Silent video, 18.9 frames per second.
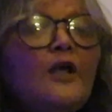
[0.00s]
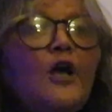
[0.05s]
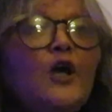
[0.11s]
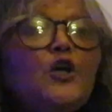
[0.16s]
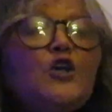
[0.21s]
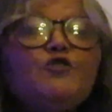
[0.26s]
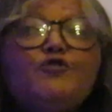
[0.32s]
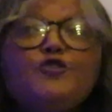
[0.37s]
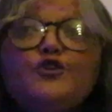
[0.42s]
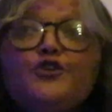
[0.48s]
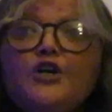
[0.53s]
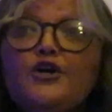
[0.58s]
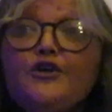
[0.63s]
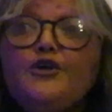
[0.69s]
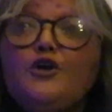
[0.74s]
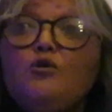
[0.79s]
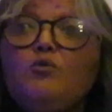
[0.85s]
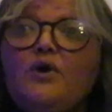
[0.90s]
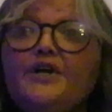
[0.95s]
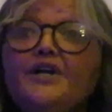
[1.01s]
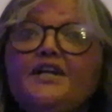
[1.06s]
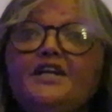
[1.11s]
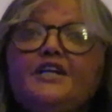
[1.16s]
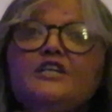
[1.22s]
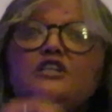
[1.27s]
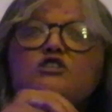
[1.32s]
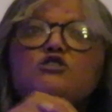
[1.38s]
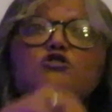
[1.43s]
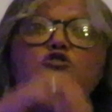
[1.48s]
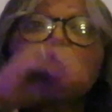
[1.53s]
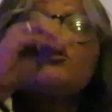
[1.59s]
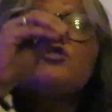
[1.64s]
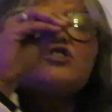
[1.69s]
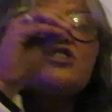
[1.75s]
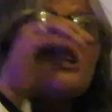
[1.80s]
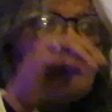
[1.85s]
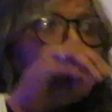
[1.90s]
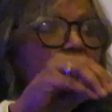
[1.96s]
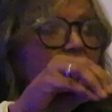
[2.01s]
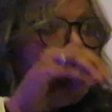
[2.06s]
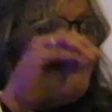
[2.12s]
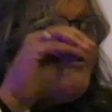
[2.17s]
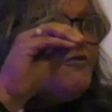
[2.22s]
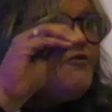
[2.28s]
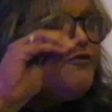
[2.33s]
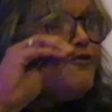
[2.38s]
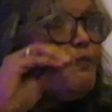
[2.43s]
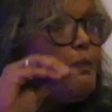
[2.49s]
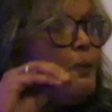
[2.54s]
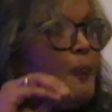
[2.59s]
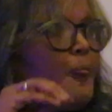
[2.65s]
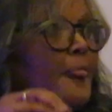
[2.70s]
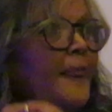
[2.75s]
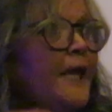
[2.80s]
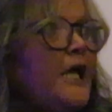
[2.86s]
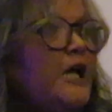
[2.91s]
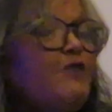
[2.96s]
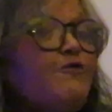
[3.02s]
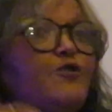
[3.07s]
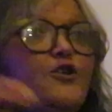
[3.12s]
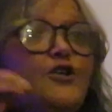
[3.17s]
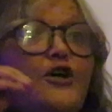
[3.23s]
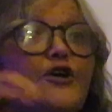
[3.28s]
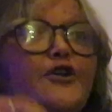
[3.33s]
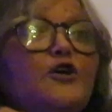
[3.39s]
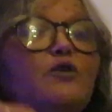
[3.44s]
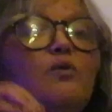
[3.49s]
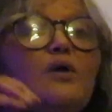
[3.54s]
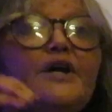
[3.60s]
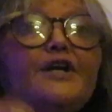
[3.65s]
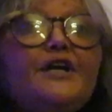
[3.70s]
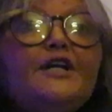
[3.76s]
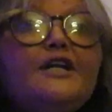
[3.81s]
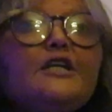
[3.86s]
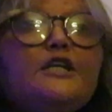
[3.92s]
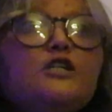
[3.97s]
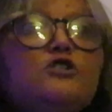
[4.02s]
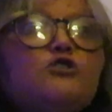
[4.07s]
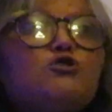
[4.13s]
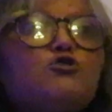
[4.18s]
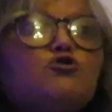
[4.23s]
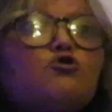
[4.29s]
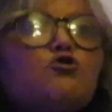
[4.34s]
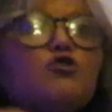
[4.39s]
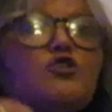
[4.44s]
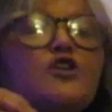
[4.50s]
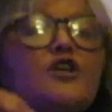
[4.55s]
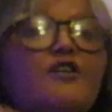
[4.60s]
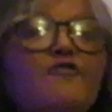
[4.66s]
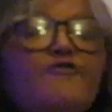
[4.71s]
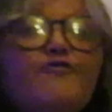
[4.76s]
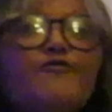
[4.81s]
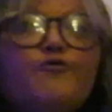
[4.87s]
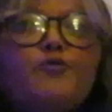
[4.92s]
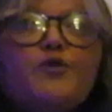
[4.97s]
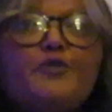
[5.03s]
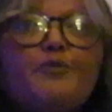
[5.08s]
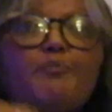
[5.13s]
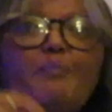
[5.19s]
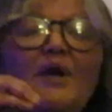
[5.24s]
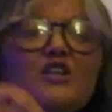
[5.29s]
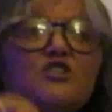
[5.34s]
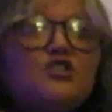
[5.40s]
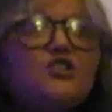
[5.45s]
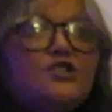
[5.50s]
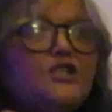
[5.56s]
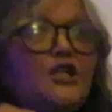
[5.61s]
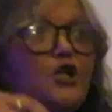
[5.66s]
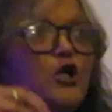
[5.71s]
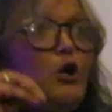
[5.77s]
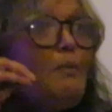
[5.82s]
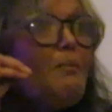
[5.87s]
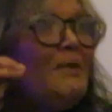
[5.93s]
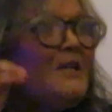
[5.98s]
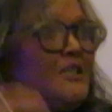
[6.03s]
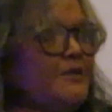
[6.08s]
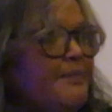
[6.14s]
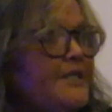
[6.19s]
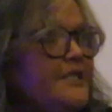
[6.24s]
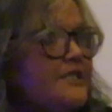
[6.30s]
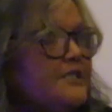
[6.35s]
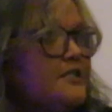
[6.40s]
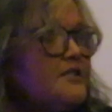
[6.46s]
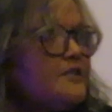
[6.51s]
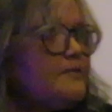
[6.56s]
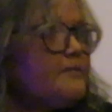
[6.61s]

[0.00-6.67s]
If you don't know what it is to serve, if you don't know what it is to give with passion and commitment,